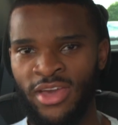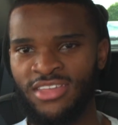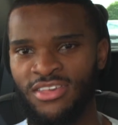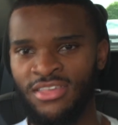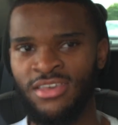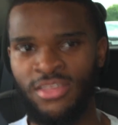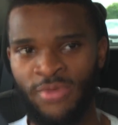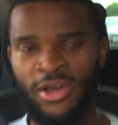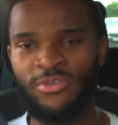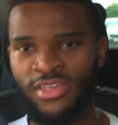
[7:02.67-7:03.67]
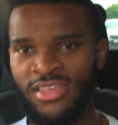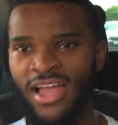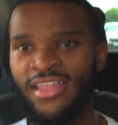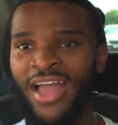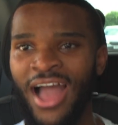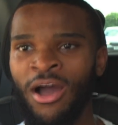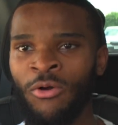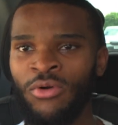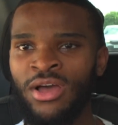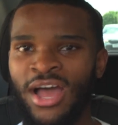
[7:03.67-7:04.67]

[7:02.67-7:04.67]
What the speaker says: agency. So I understand now.